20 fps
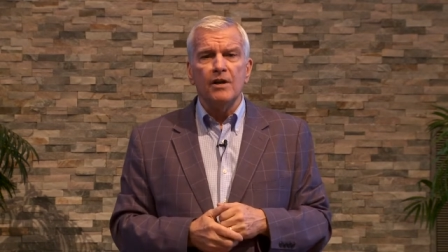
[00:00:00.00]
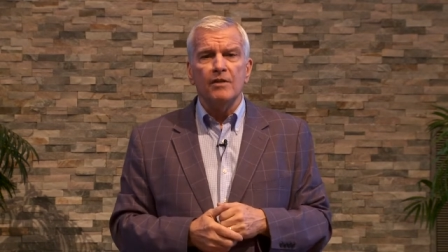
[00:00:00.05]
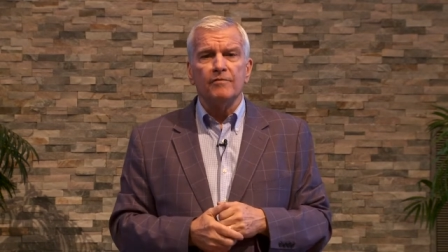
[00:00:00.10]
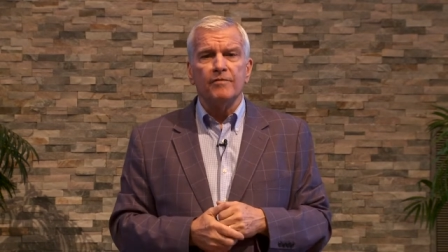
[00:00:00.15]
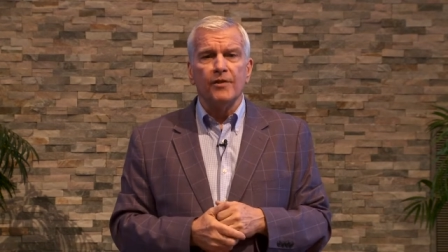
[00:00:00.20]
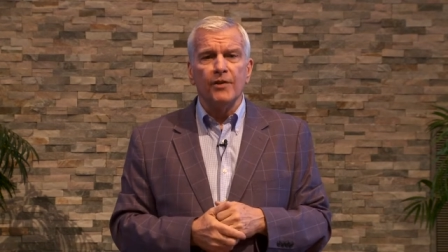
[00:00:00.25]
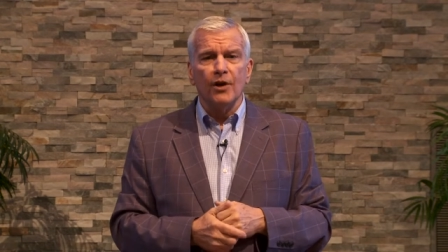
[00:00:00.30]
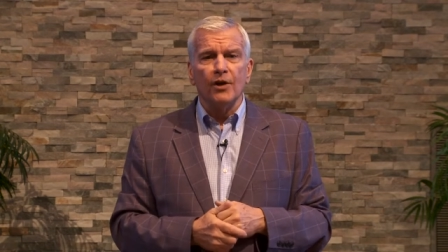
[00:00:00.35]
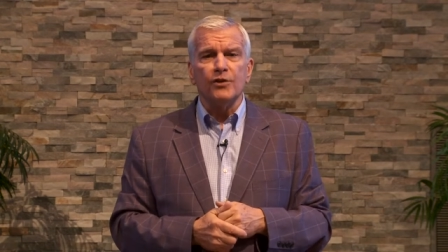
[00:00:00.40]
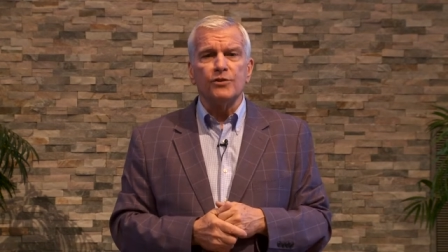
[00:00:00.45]

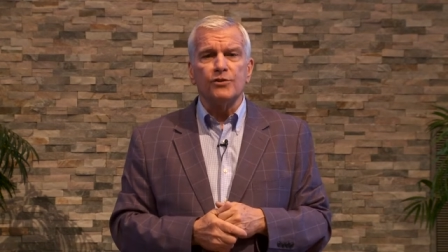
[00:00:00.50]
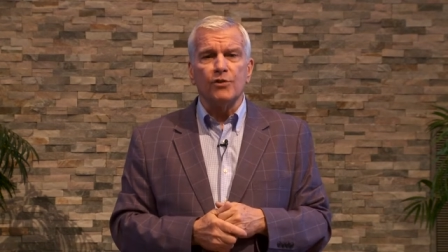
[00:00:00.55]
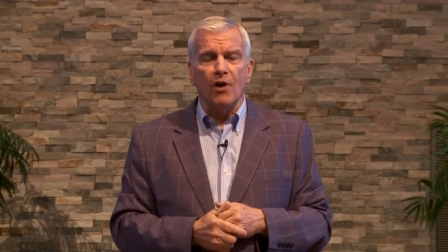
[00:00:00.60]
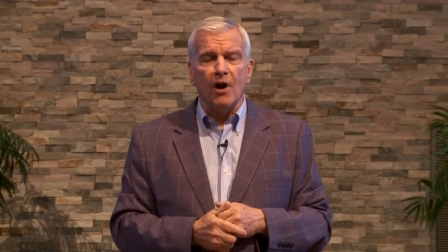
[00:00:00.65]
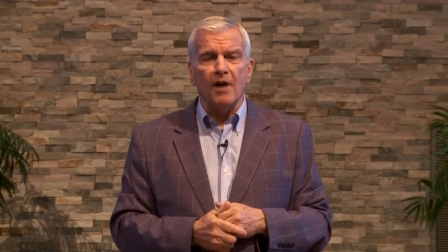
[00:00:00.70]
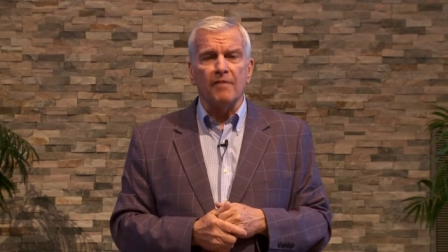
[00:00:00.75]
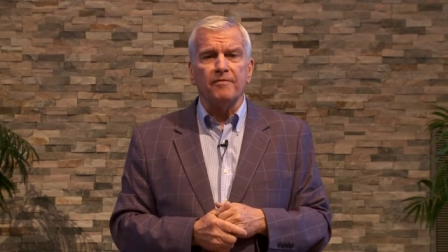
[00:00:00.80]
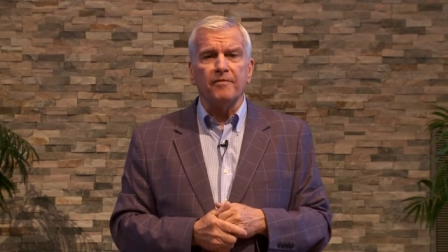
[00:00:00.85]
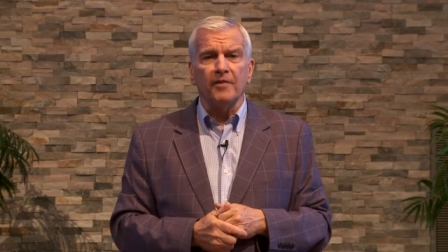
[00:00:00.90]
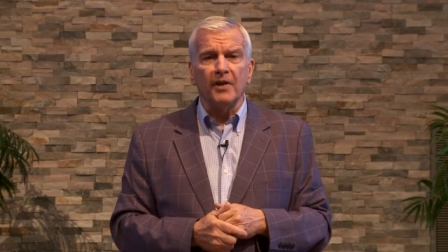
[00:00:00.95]
for those
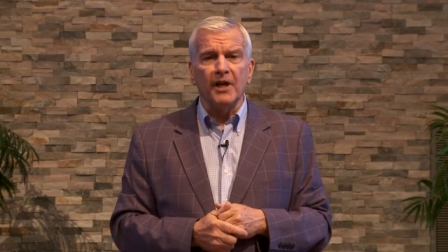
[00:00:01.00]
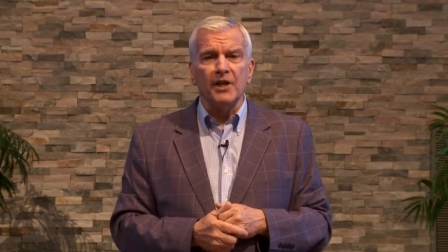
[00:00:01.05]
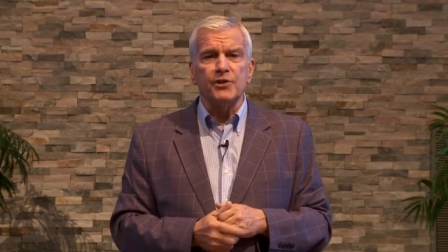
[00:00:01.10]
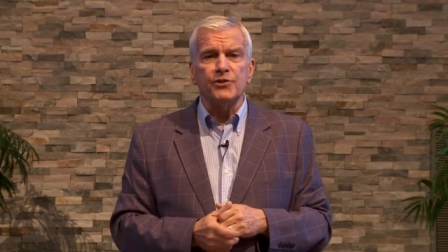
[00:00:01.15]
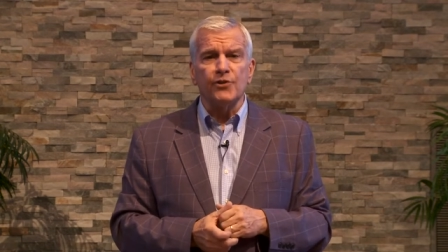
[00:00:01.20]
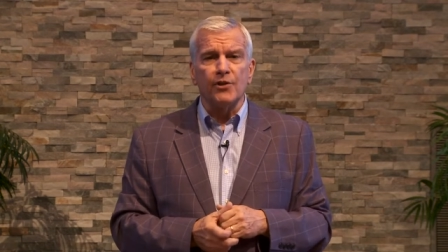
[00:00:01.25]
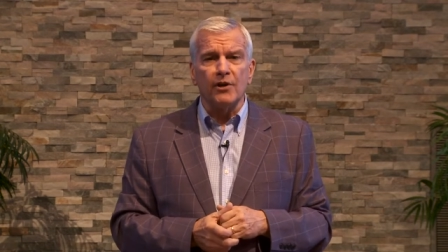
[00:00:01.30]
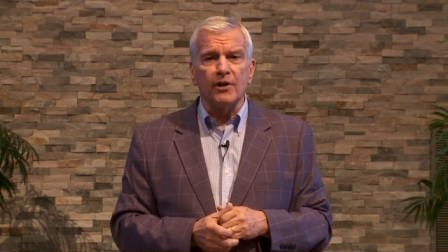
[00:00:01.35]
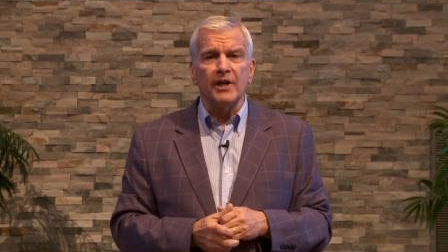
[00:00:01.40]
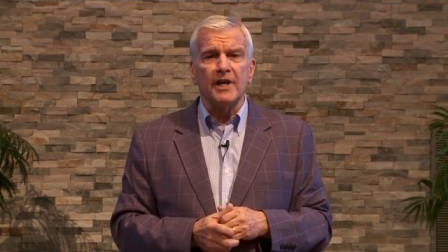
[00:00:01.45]
offerings
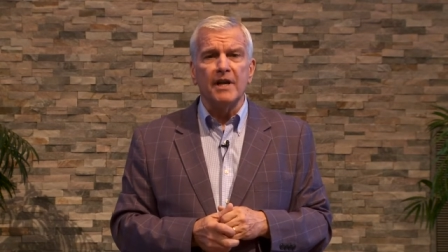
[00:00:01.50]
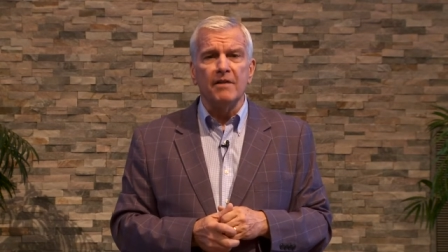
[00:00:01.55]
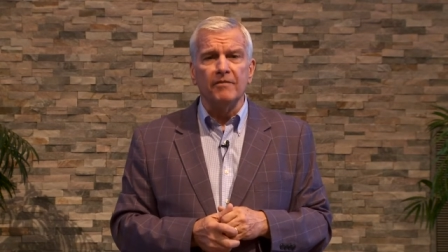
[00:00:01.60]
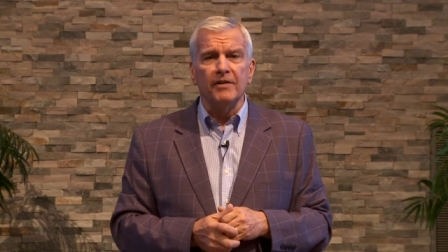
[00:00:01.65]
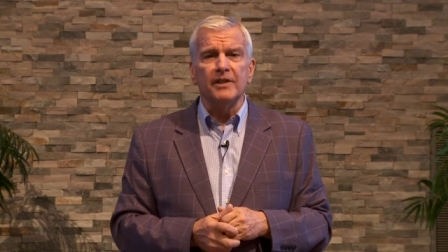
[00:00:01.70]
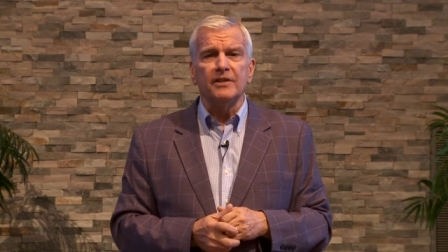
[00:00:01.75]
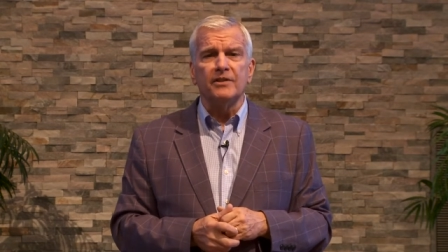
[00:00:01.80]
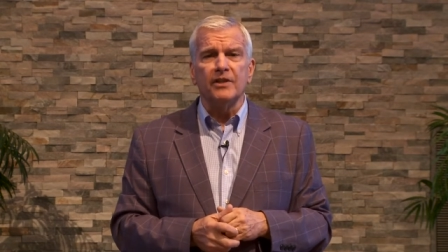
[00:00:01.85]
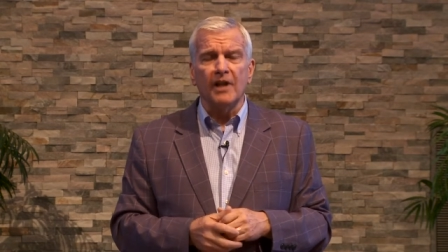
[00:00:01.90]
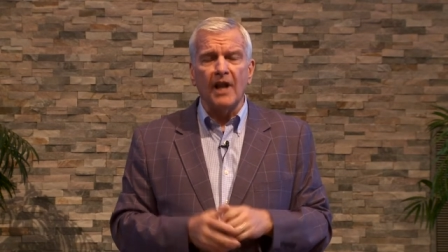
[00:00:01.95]
that are
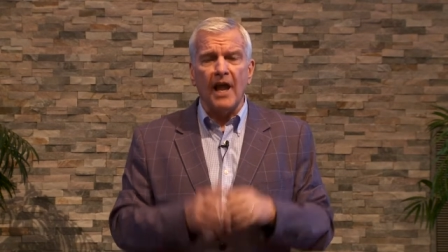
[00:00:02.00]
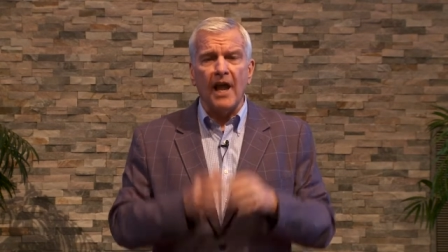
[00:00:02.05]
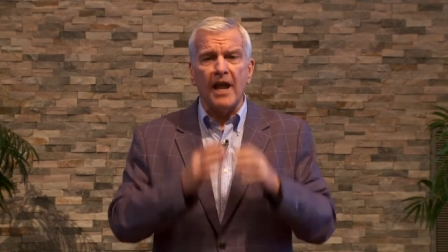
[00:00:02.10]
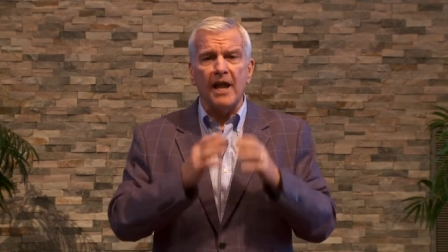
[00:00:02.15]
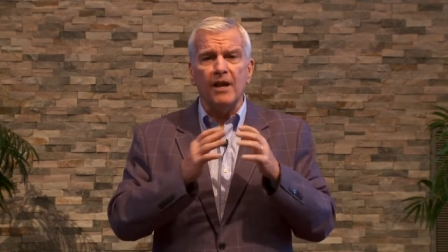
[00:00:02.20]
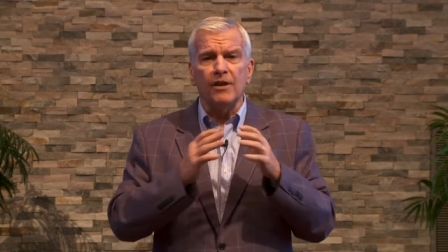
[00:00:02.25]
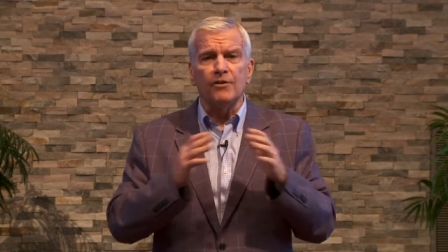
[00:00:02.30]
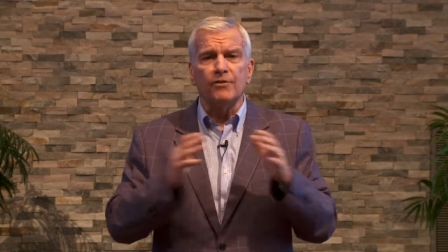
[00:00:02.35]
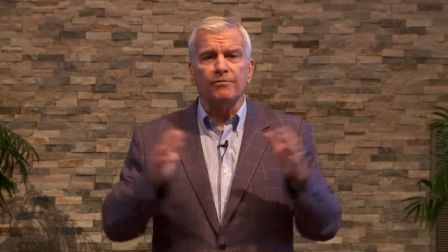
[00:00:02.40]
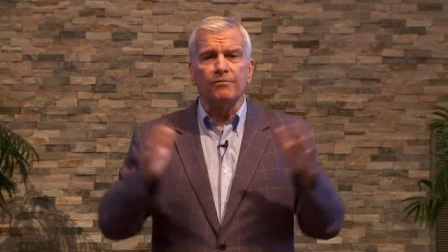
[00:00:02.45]
given
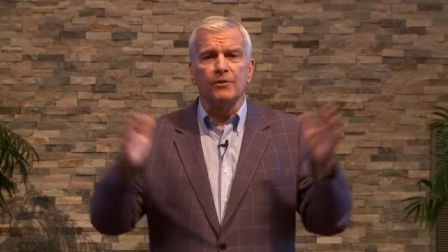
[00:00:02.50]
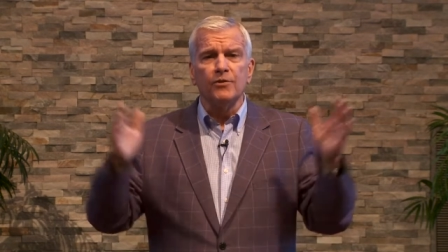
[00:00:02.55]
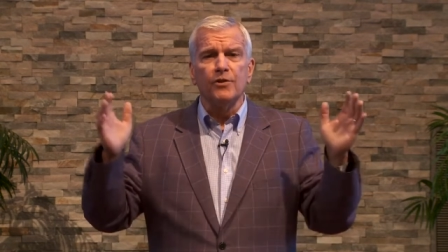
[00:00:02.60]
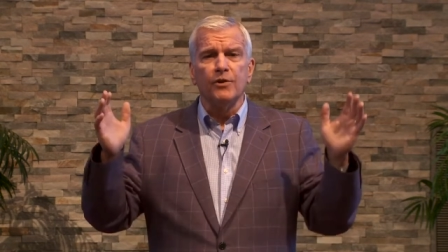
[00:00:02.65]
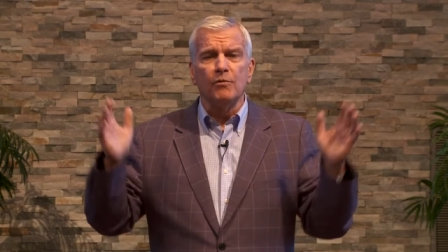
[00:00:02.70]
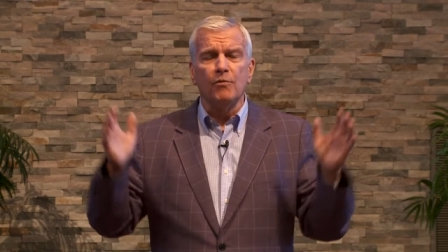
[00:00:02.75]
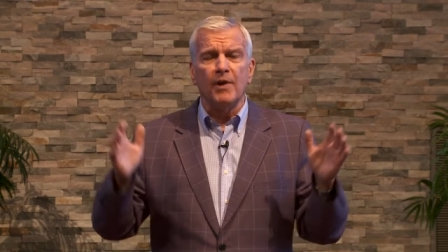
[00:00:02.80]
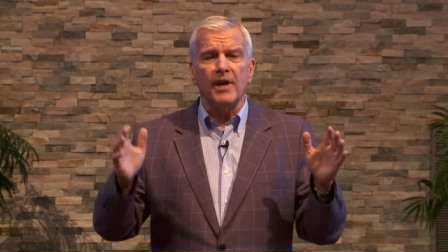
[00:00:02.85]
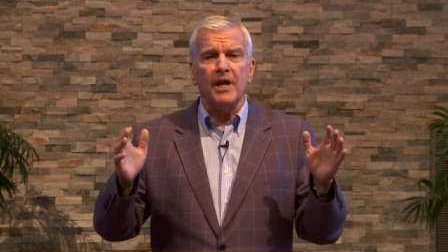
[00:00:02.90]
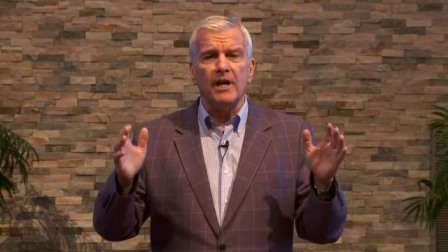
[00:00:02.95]
today and through
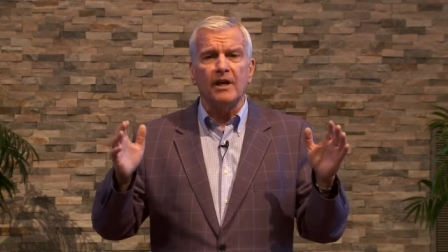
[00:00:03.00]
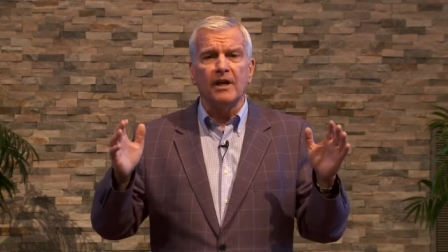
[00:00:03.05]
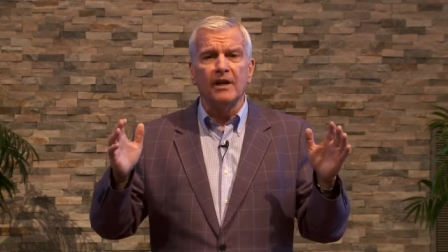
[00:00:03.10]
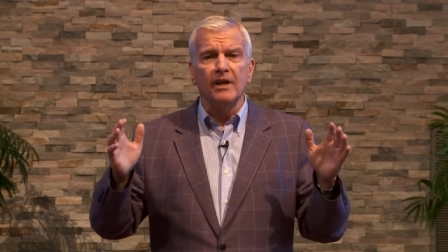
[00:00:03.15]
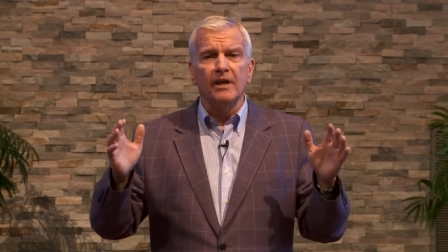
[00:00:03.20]
the week